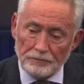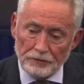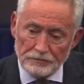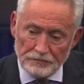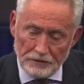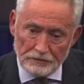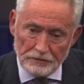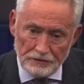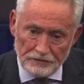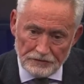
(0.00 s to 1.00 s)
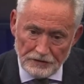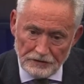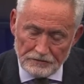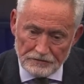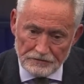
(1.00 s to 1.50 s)
But also he's
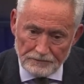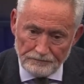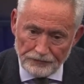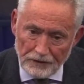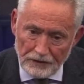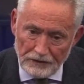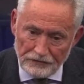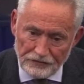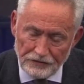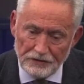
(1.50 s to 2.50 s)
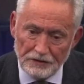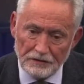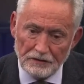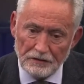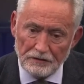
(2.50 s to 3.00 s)

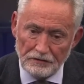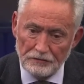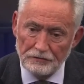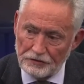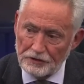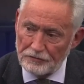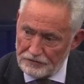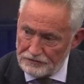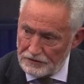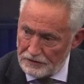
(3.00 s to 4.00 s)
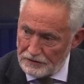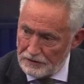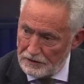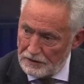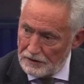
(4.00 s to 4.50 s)
seen a huge increase in
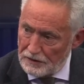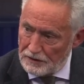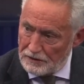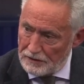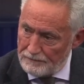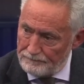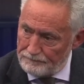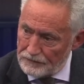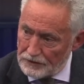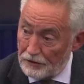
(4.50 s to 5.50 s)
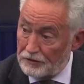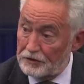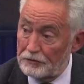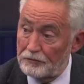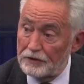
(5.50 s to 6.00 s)
cardiac